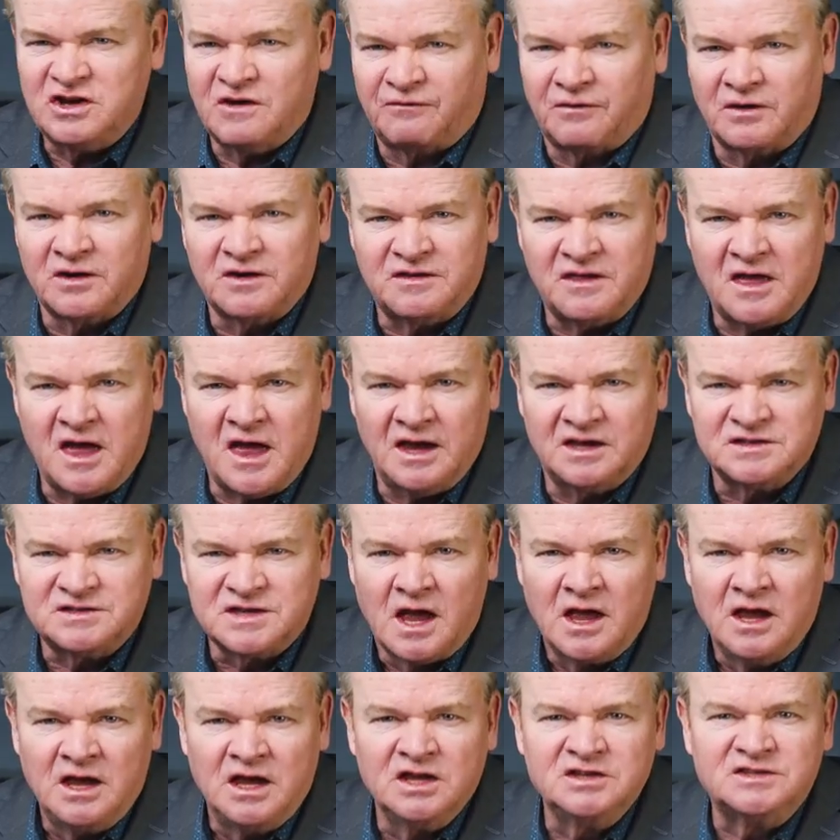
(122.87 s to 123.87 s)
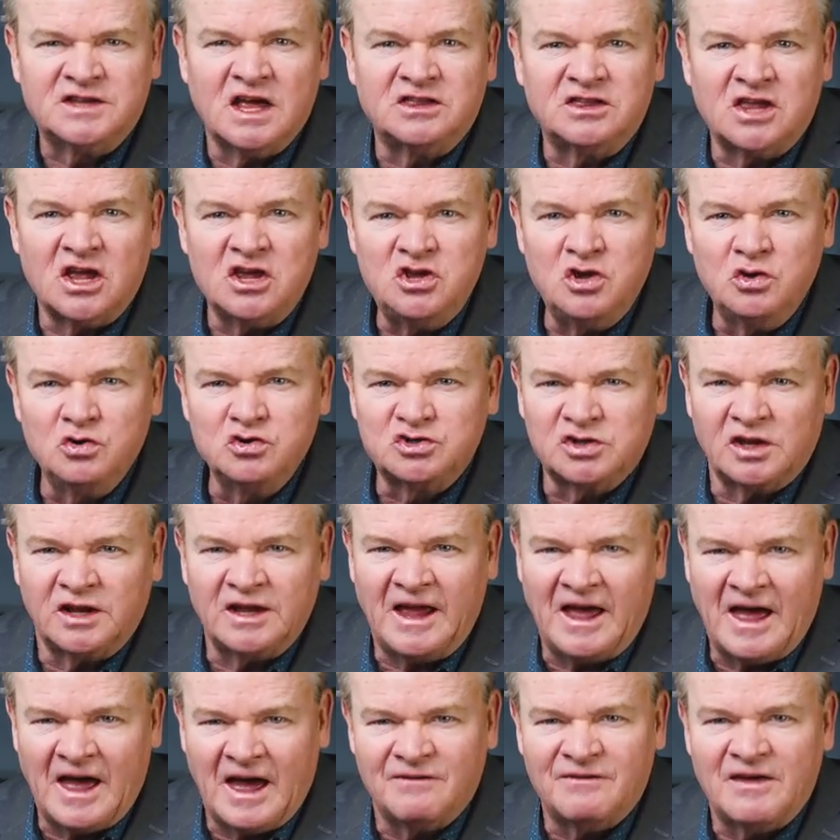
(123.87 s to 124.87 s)
different things is that they usually
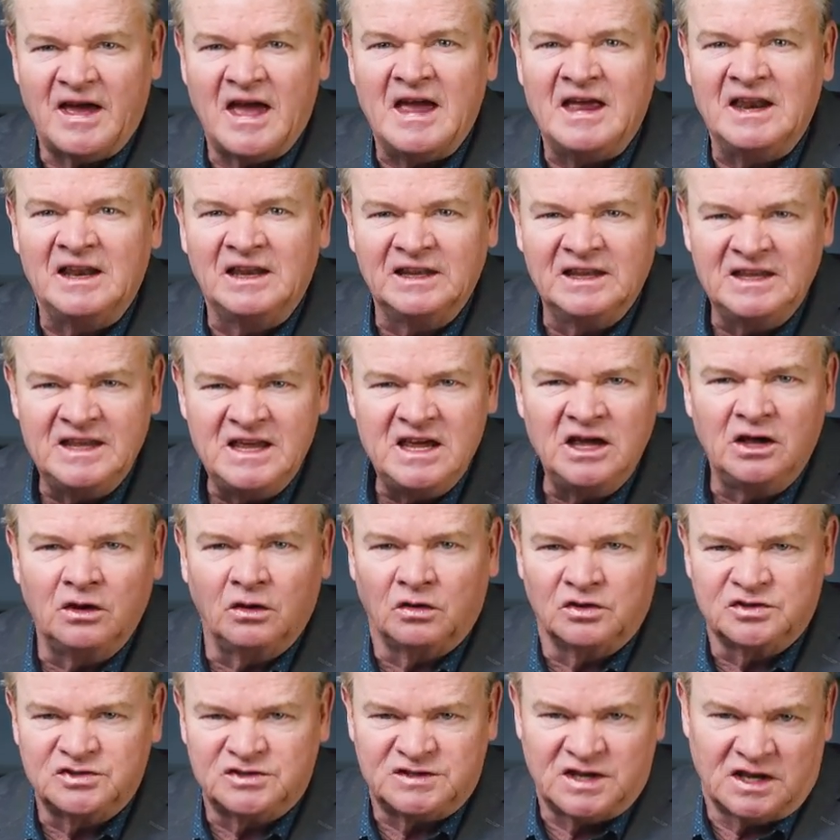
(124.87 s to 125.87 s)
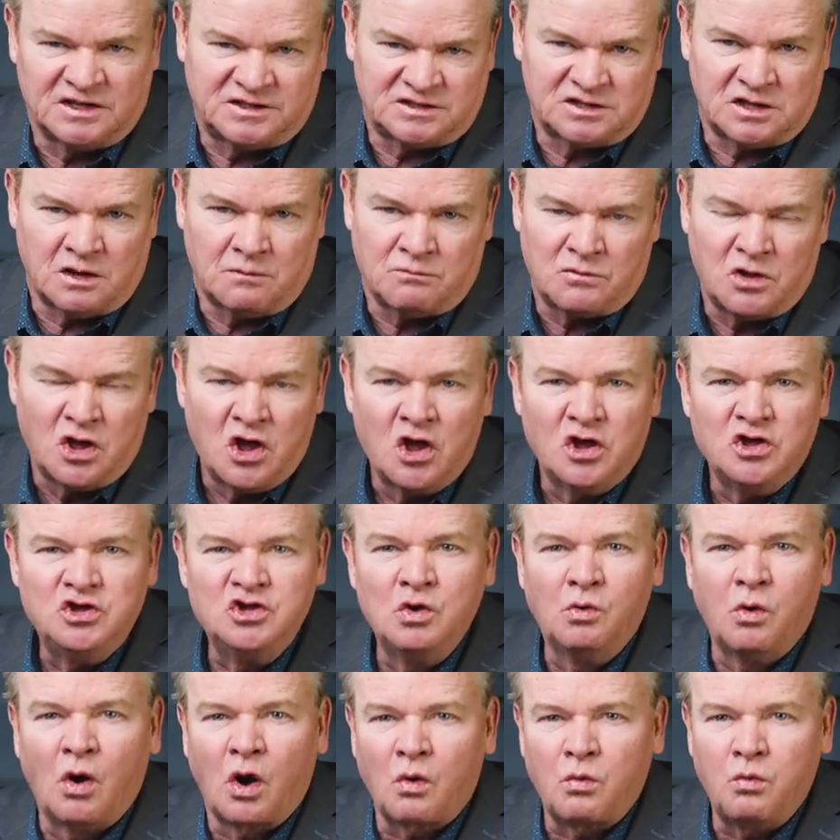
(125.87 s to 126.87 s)
have a legal system.
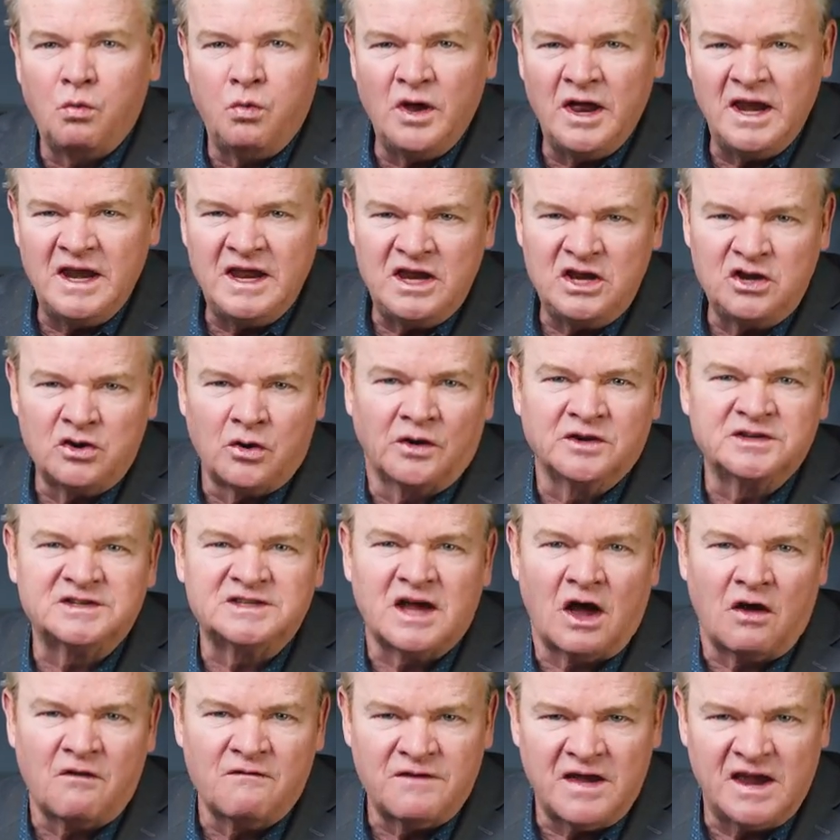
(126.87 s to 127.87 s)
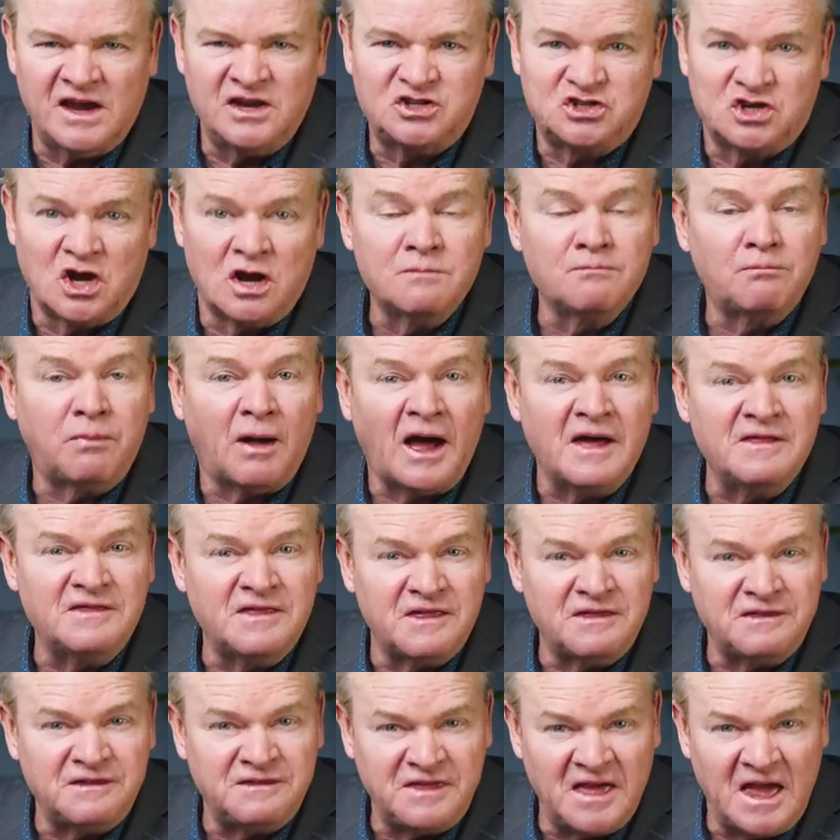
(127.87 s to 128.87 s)
You are winning your salvation by the
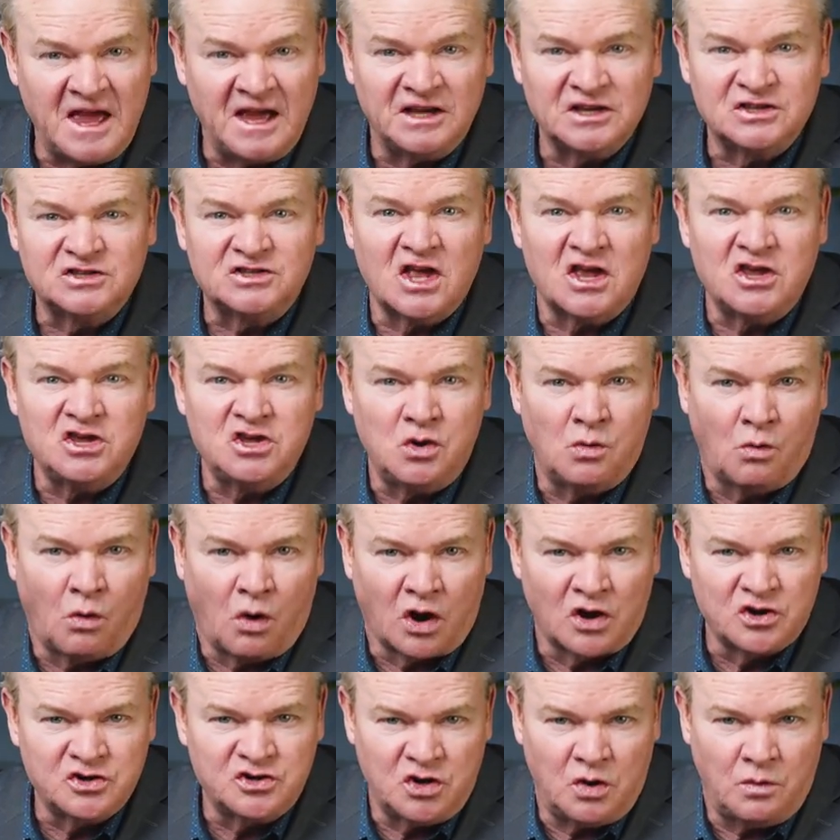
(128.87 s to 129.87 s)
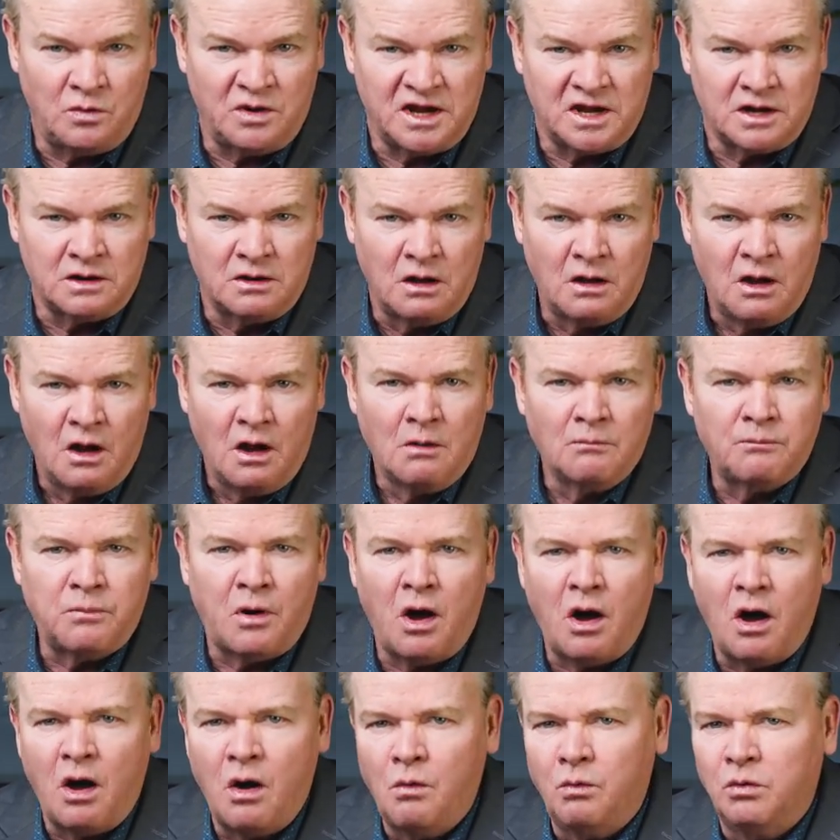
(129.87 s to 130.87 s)
things that you are doing.
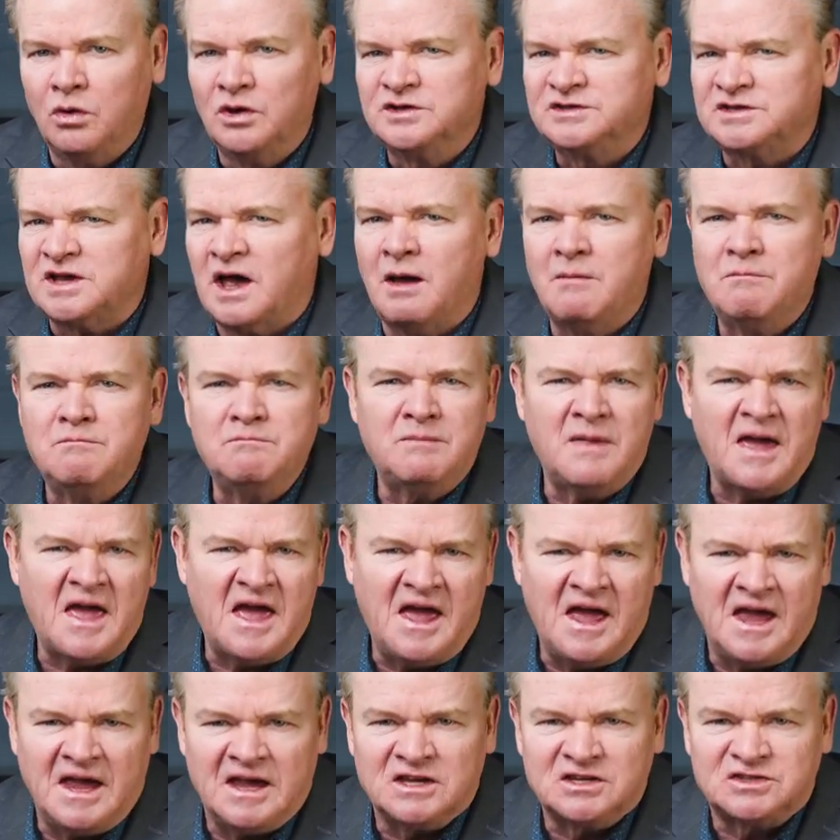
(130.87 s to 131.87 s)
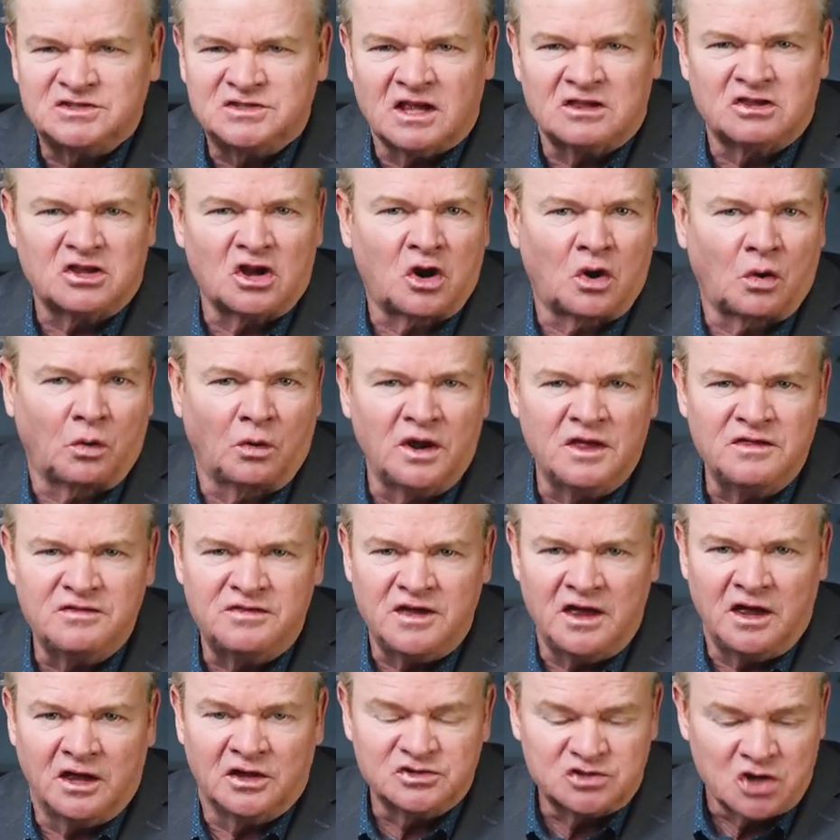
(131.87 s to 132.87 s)
Paul was amazed that the
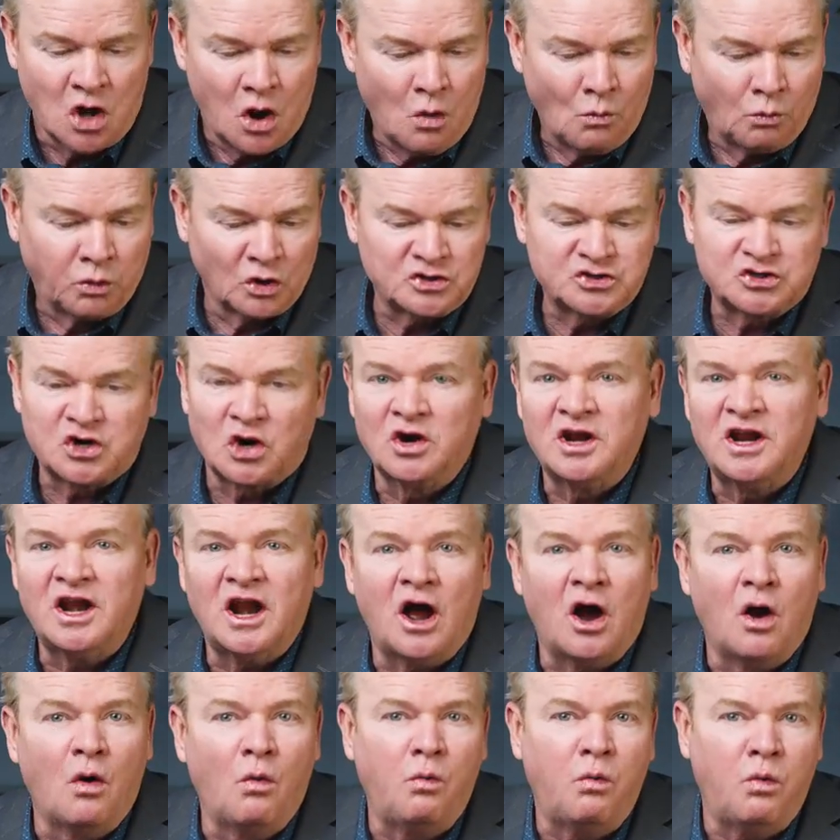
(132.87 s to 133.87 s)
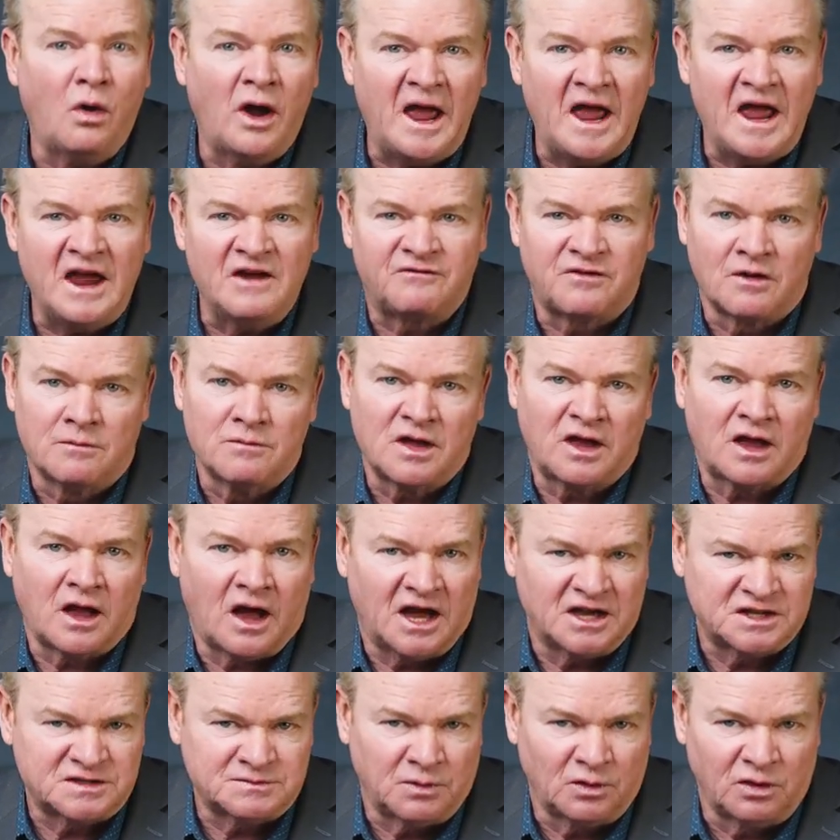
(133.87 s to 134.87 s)
Corinthians were turning away from the
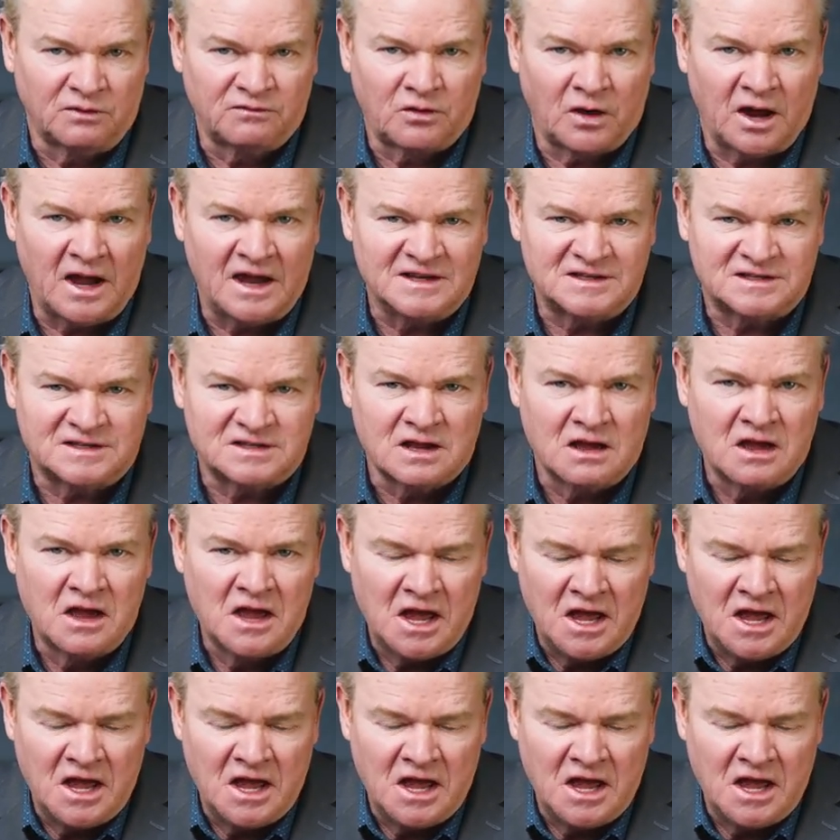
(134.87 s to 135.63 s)
gospel of grace.